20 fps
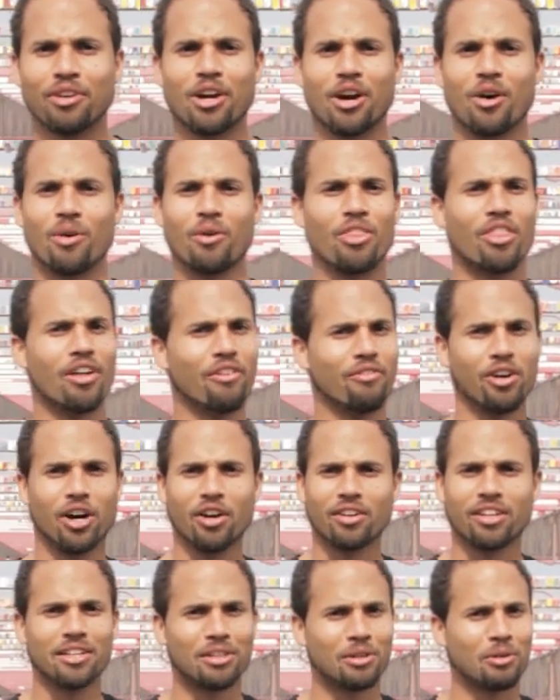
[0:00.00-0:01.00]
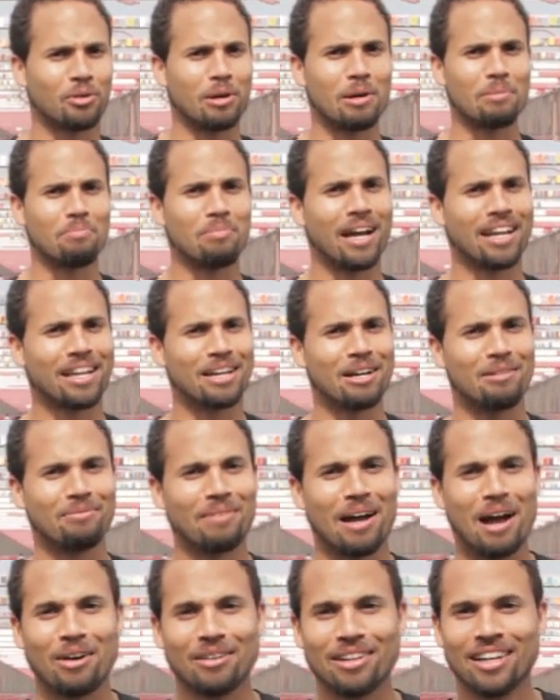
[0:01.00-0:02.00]
know. The Vulcan grip might come
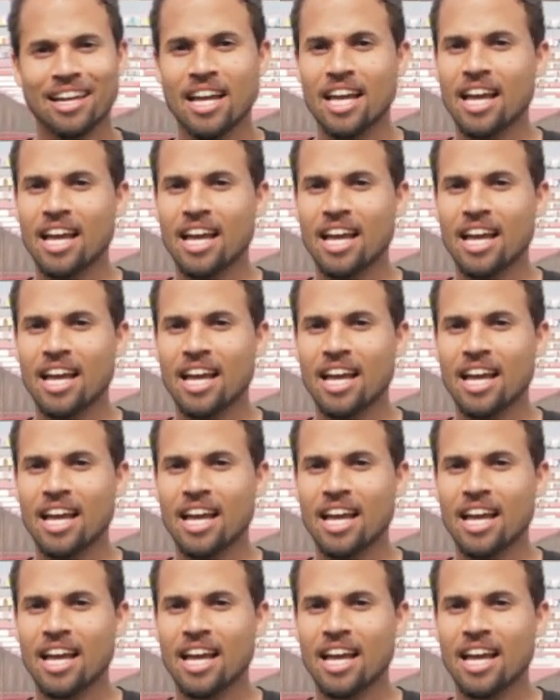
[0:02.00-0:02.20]
out.